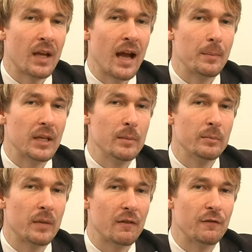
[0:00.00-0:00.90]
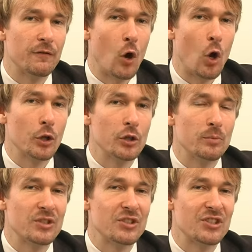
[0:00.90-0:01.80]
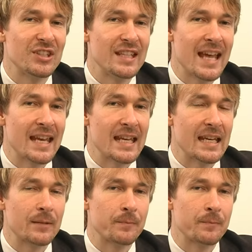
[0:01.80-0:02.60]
I'm keeping my volume steady.